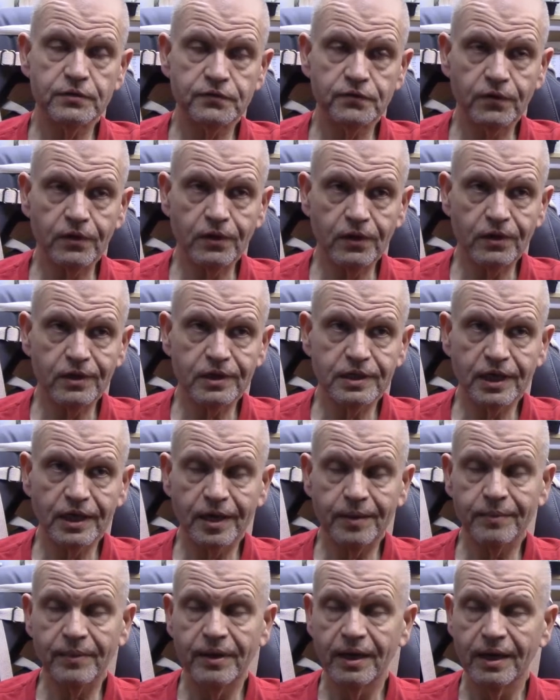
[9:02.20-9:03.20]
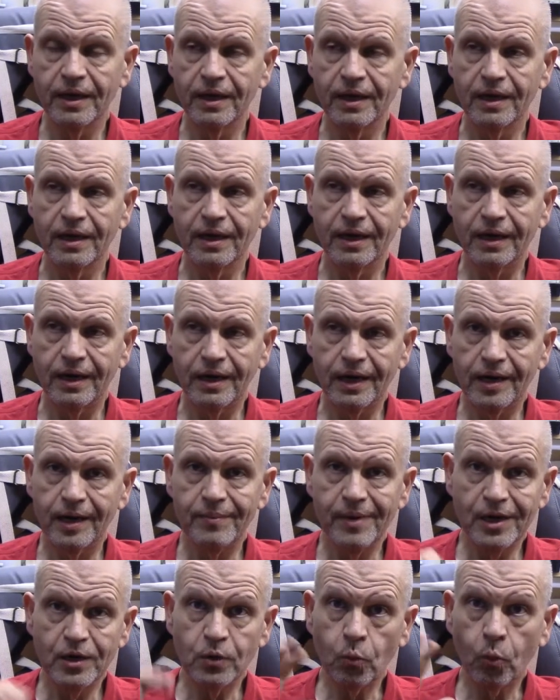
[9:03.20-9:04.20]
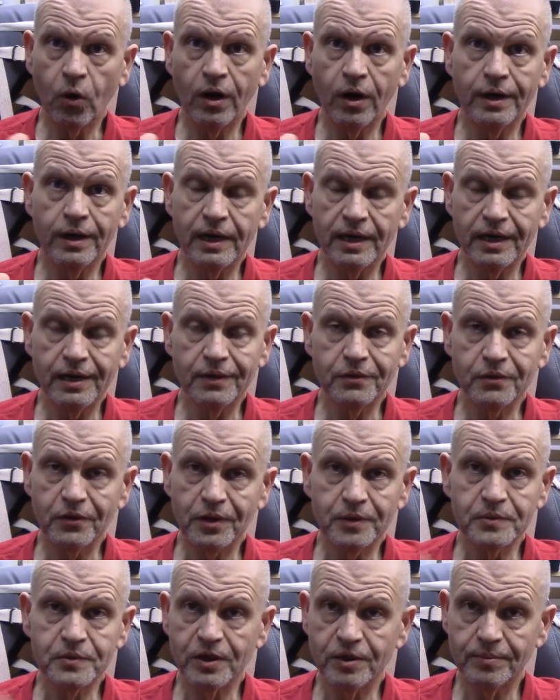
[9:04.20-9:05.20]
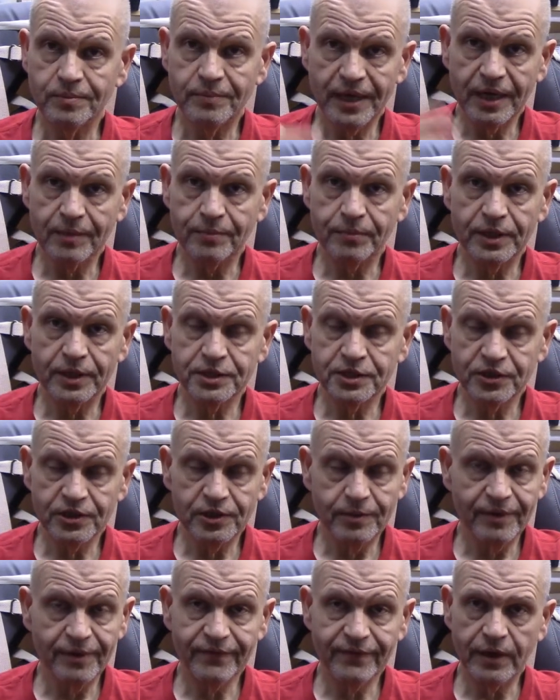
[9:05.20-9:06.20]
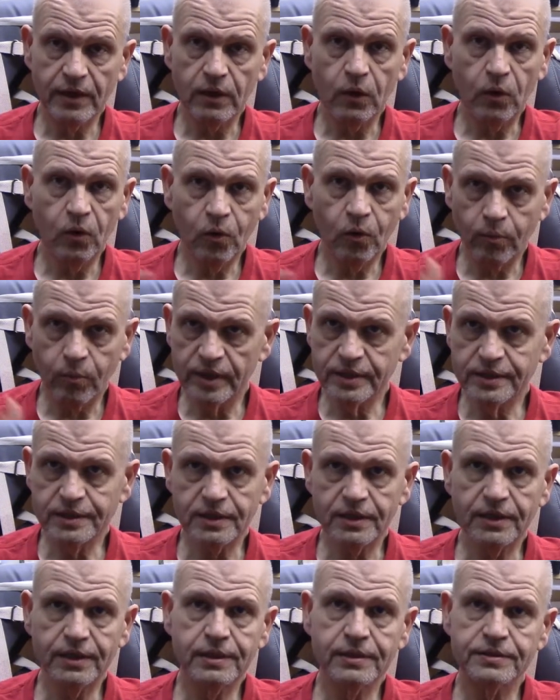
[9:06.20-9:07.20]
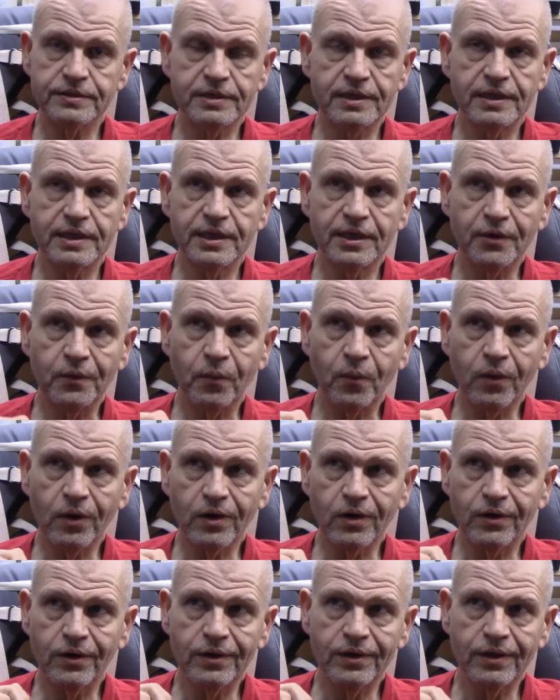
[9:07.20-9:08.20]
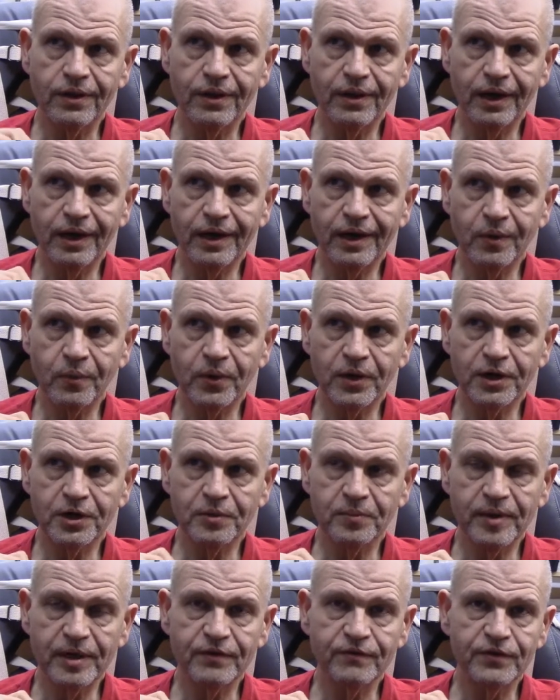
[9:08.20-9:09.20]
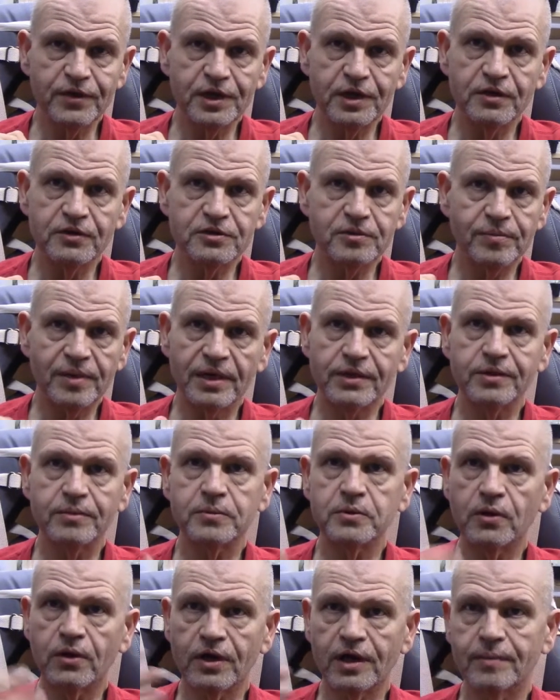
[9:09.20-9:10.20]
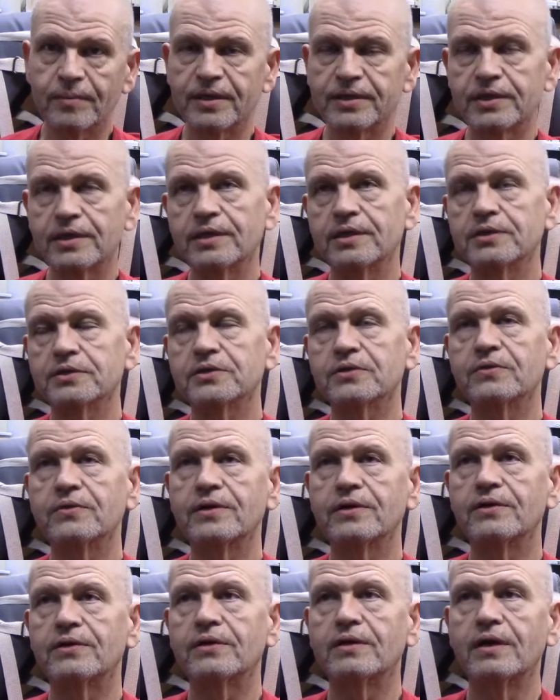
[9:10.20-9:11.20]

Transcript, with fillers: a long time. Uh, I made one and I thought I was going to make a bunch of them. I've got a whole bunch of lighters that I need to work on and I wanted to make videos about them, talking about the history and all.